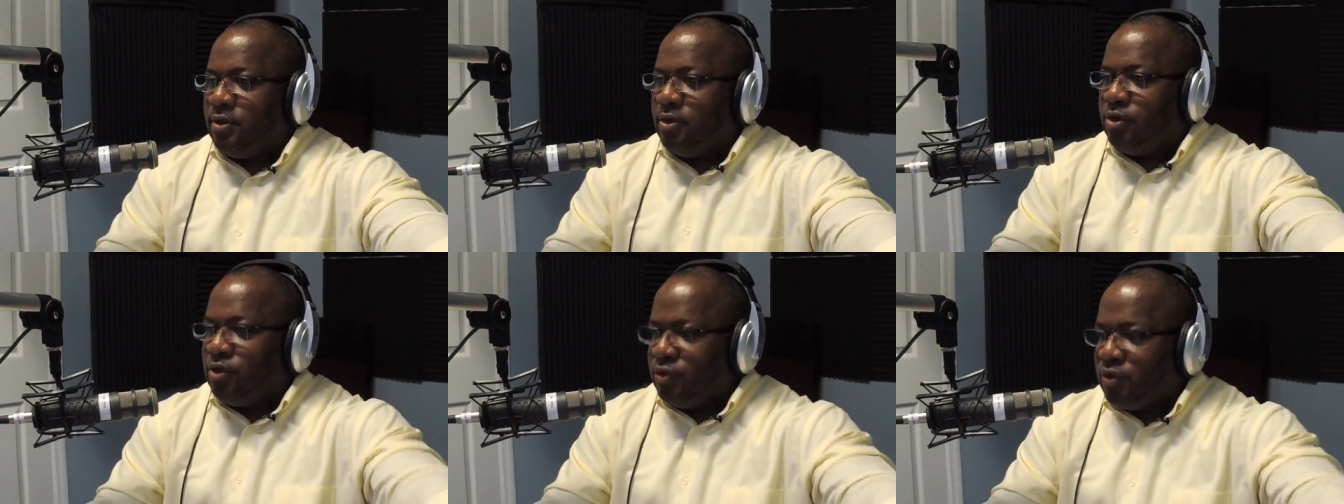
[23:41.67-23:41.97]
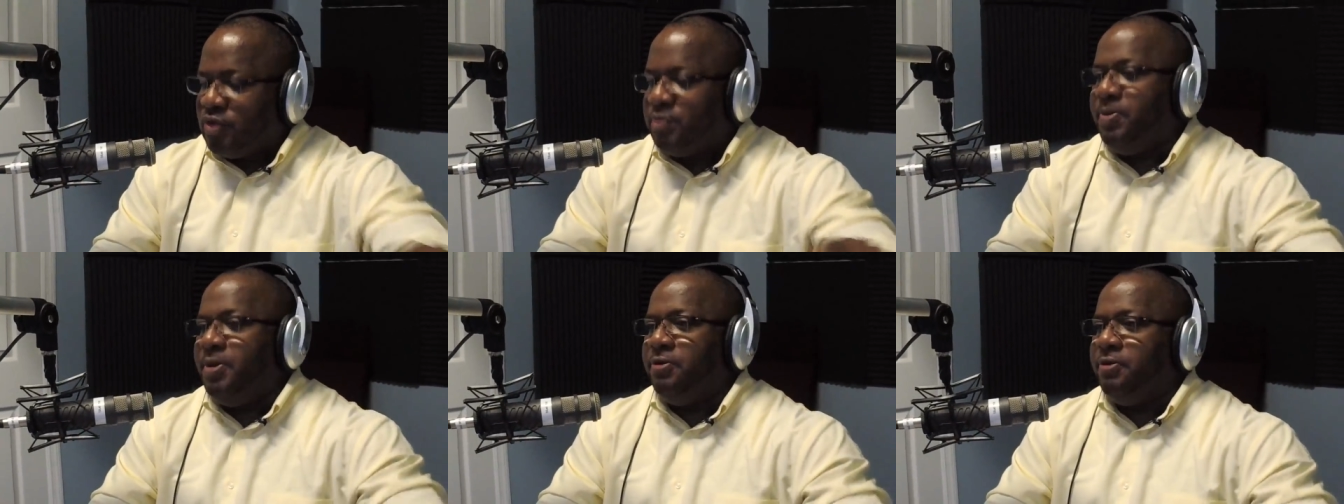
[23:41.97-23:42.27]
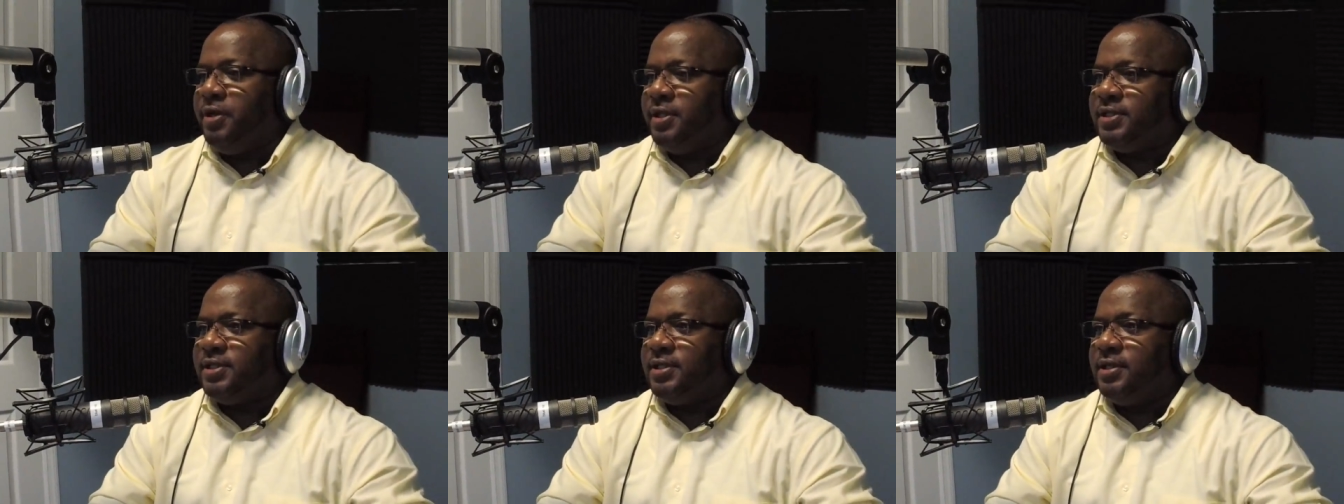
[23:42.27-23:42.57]
to
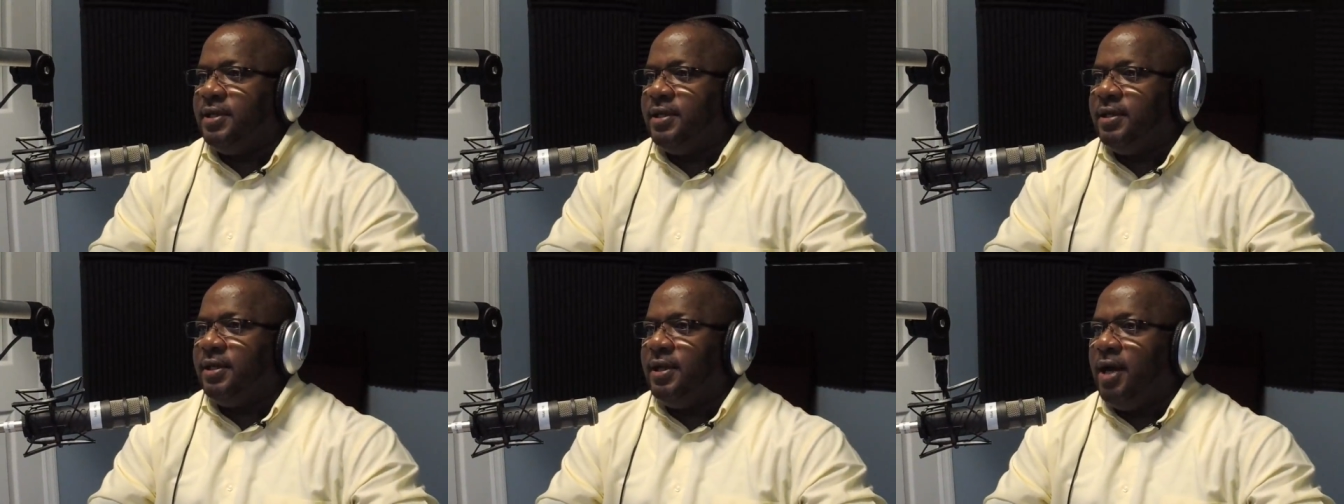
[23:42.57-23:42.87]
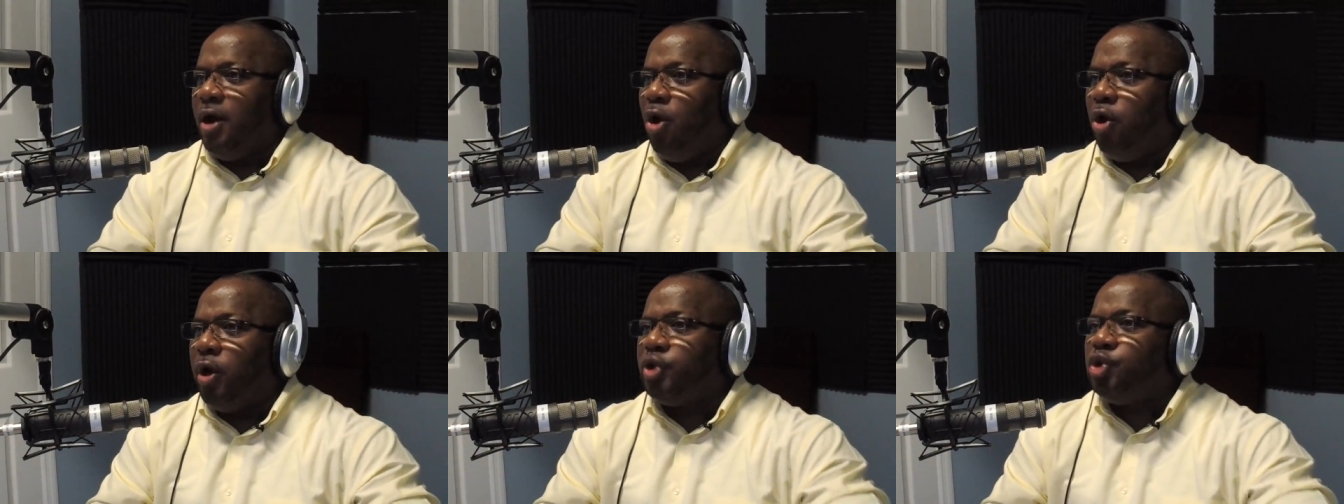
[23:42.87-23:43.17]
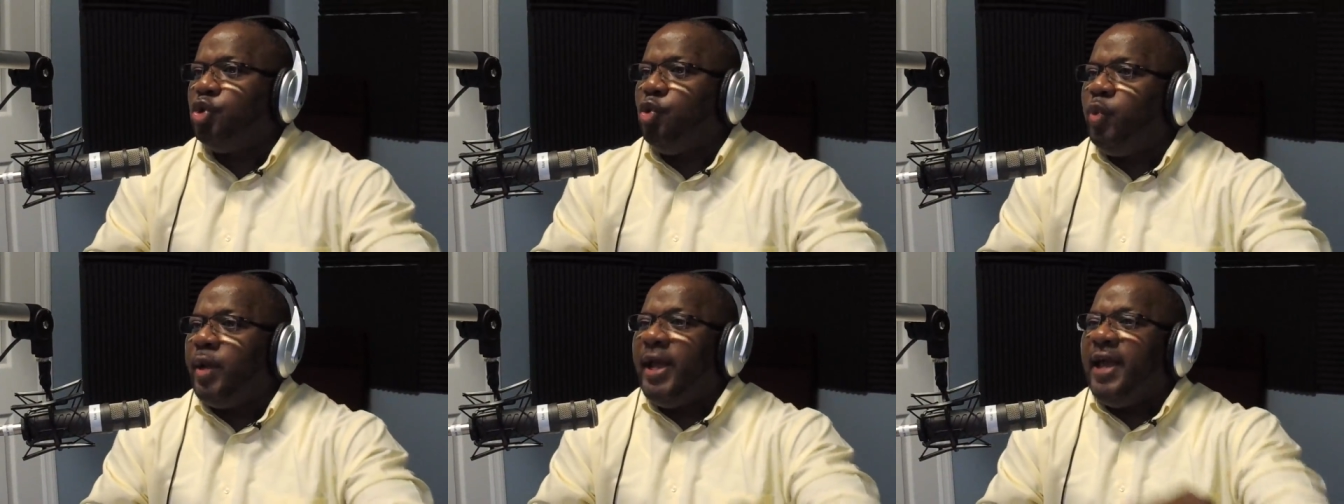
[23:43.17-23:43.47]
spirits or
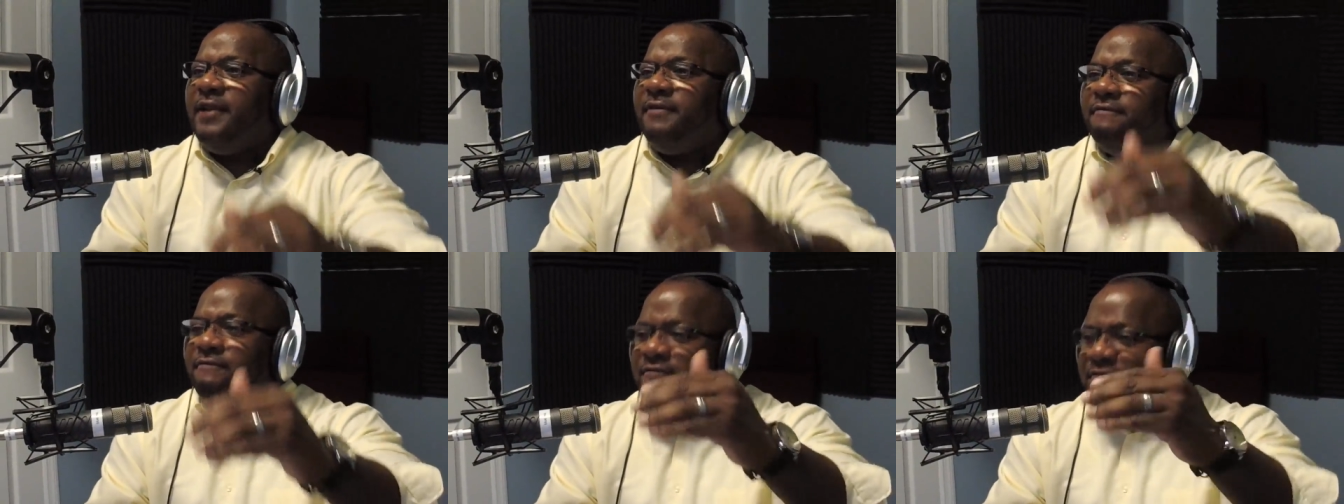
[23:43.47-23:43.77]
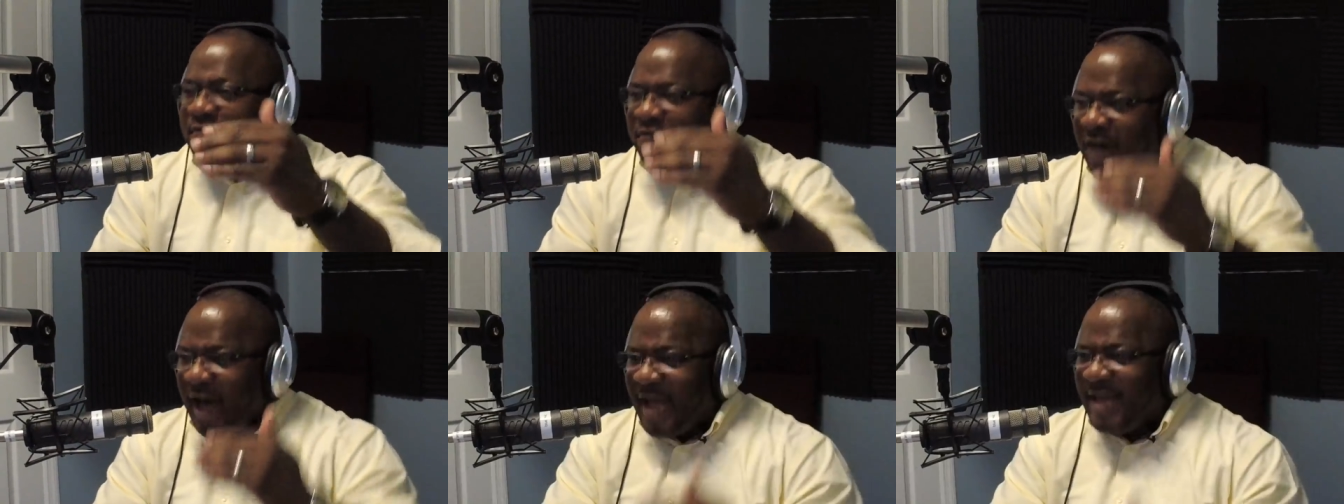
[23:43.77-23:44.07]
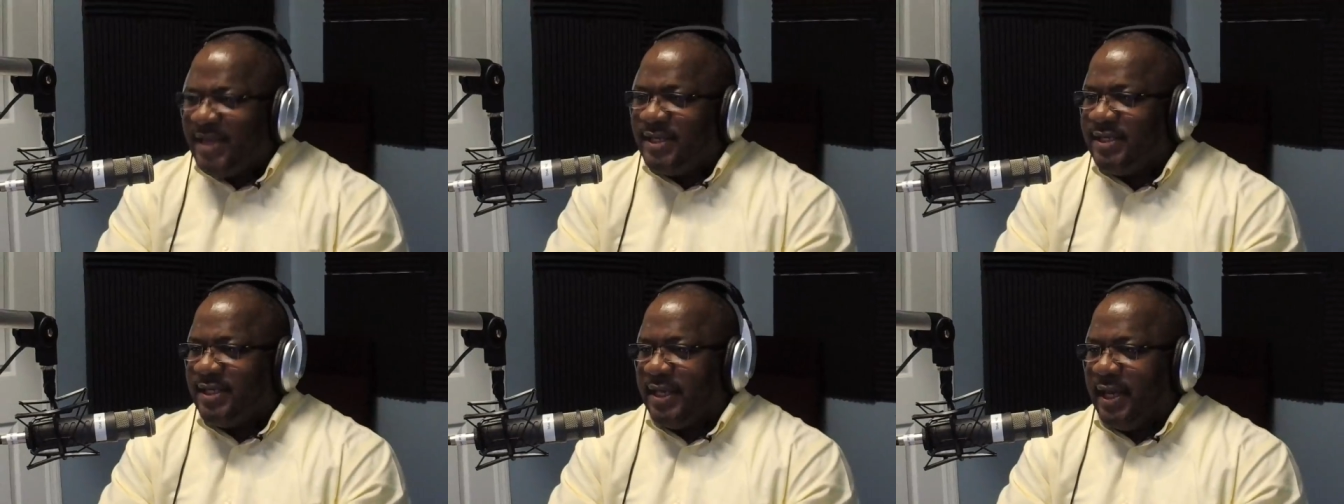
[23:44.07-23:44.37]
to
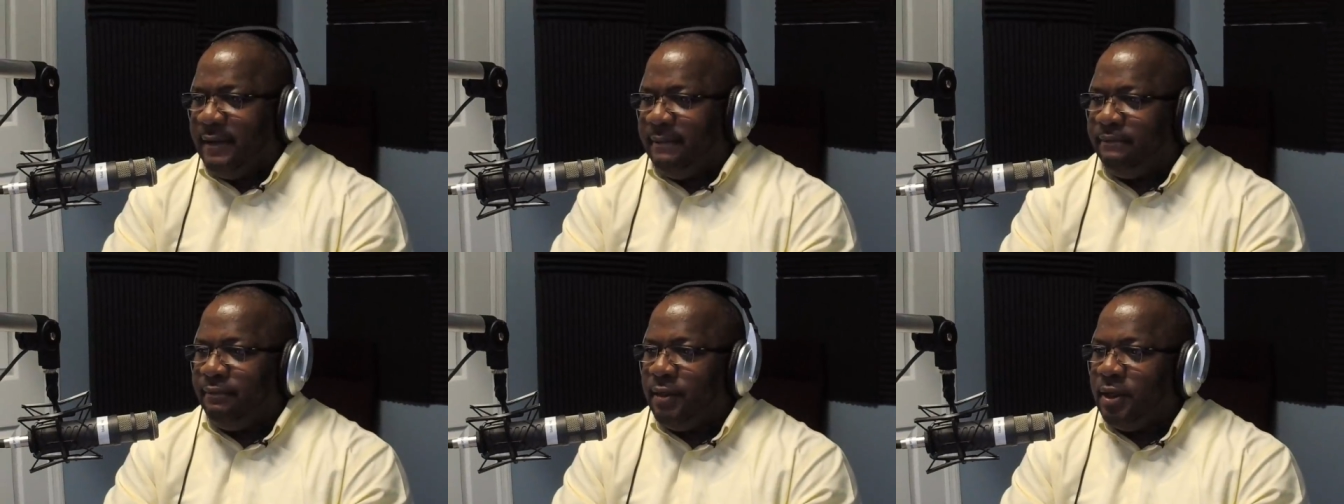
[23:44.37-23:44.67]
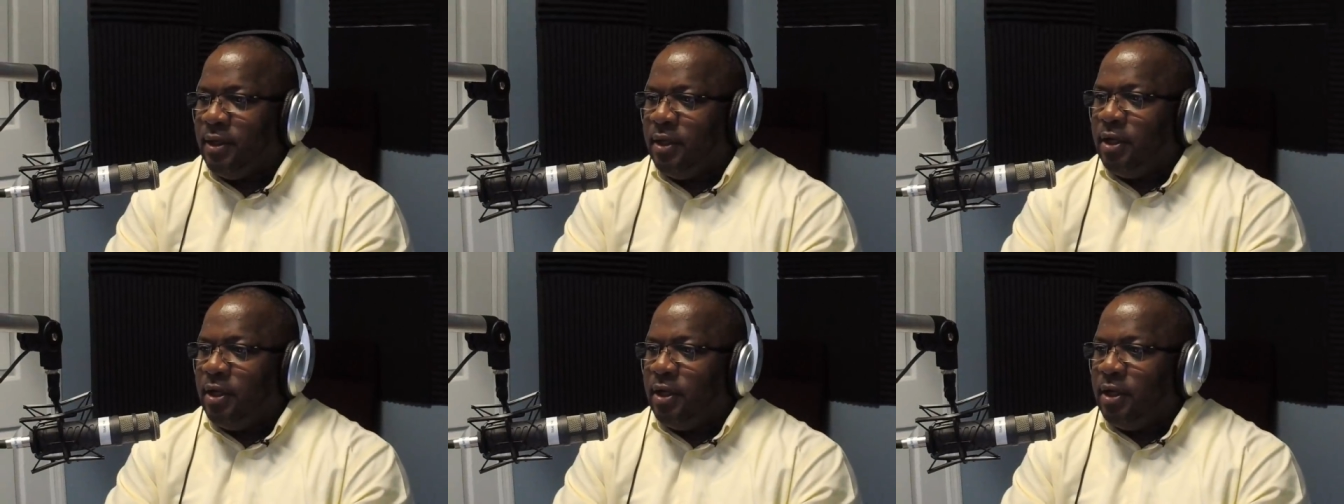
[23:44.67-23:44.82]
invite them